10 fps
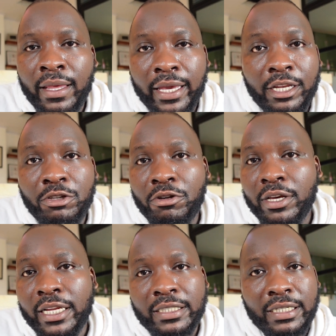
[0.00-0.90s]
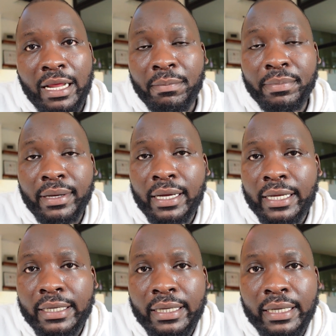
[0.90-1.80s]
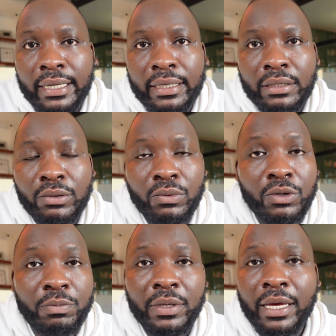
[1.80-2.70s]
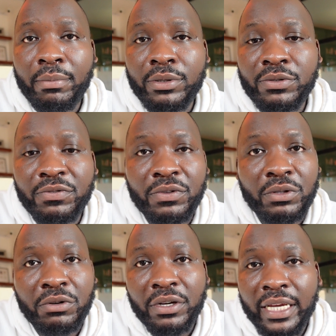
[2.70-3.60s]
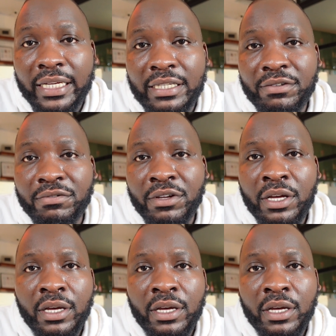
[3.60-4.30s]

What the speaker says: get you in a slump, and you won't be able to feel creative.